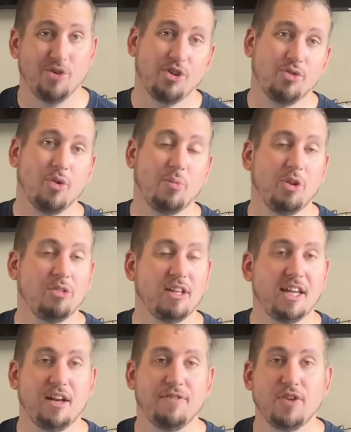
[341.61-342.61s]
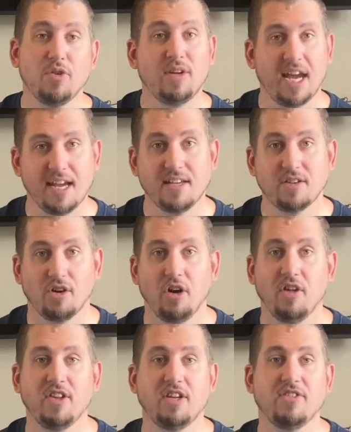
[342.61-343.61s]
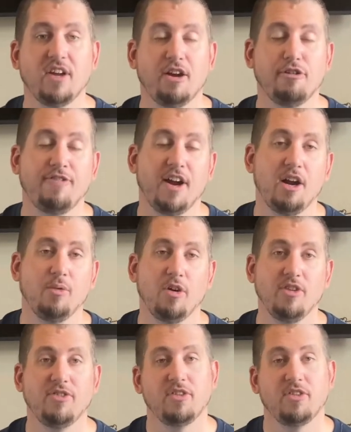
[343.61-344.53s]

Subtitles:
You'll only get a few days on these Dino Fire ones,